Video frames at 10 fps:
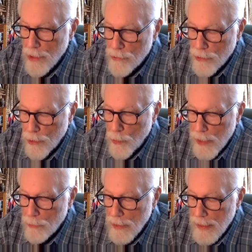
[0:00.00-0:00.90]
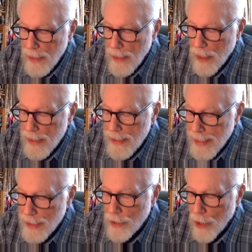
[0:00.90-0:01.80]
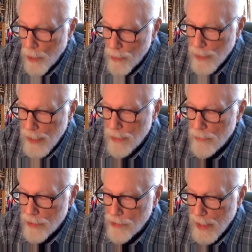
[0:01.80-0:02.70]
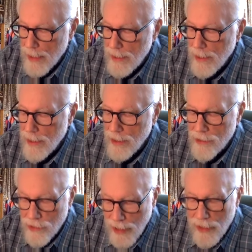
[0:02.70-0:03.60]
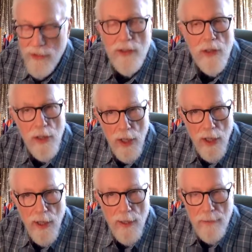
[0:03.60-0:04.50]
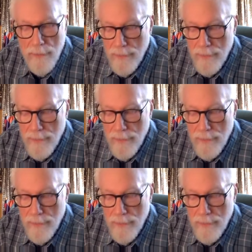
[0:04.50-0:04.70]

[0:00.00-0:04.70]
So we will need only recite the sixth call.